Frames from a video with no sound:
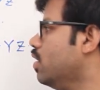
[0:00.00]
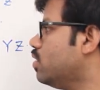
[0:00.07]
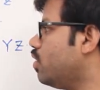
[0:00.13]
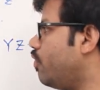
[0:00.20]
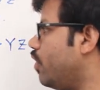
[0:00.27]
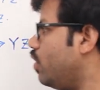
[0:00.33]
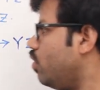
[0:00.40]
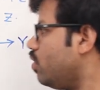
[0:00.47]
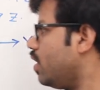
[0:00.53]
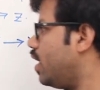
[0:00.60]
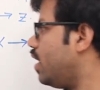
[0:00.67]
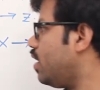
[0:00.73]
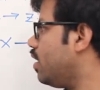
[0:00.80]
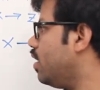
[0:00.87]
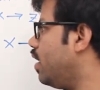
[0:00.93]
So we know
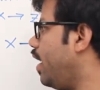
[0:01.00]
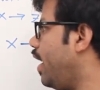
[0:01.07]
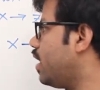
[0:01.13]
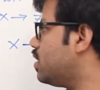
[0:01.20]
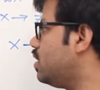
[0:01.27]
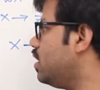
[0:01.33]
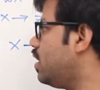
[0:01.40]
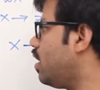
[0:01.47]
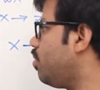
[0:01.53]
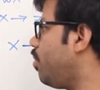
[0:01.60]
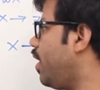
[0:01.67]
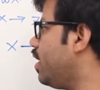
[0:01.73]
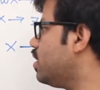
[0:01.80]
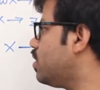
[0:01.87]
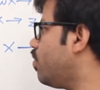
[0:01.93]
that X
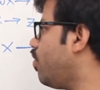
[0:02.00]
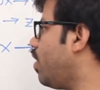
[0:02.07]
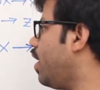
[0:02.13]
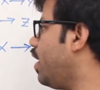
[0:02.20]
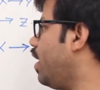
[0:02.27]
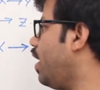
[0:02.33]
determines Y